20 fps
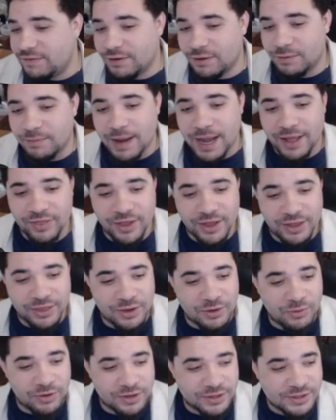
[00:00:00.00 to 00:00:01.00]
feel bad that
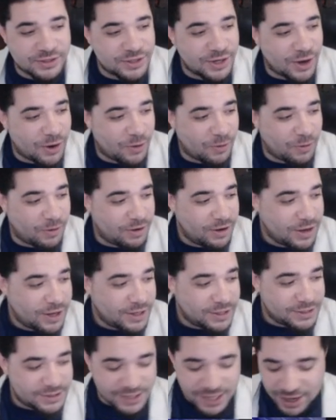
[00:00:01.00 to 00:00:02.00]
there was no
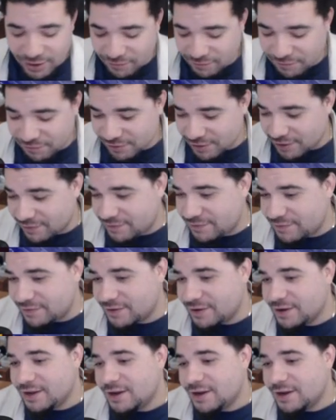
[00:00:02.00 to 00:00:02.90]
tail fluff